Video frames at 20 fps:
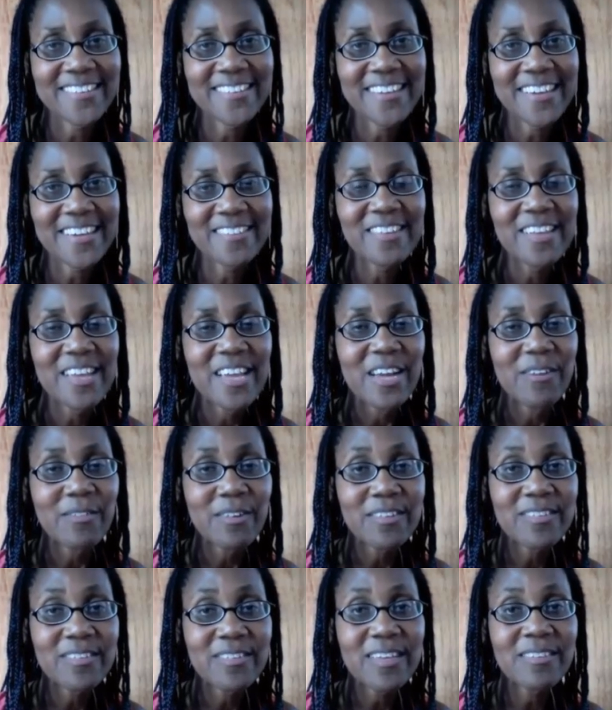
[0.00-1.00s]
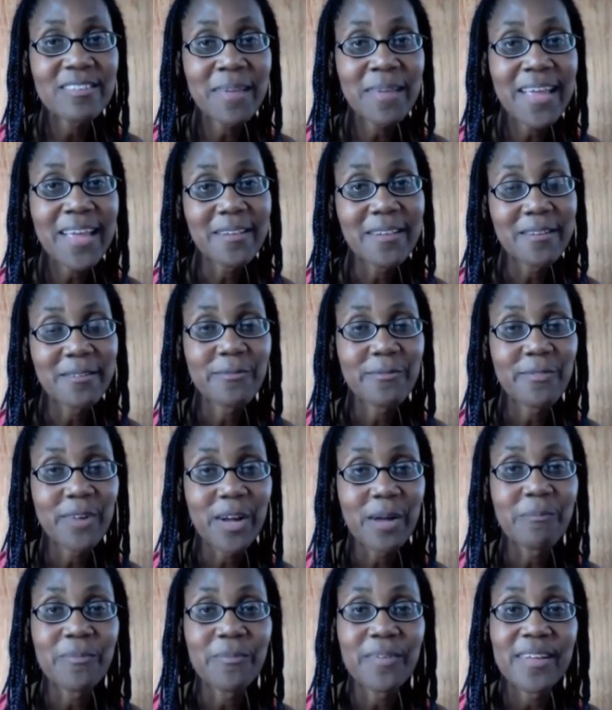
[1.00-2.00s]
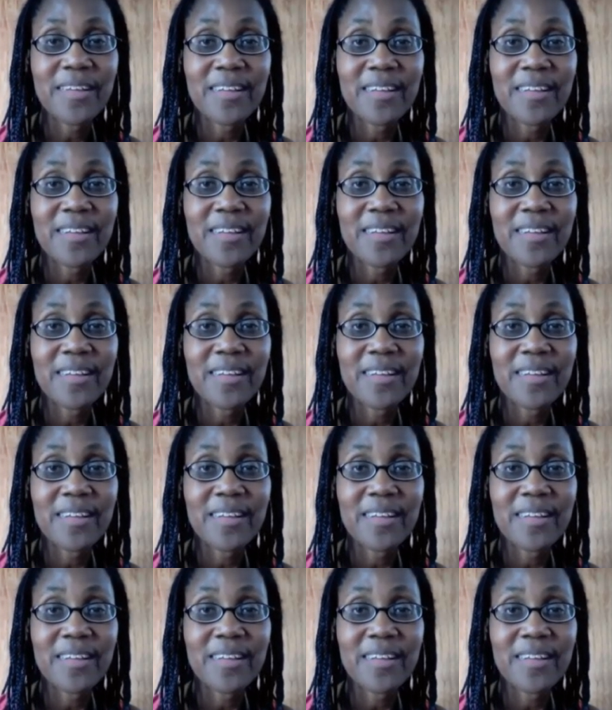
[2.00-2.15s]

States, receives mail from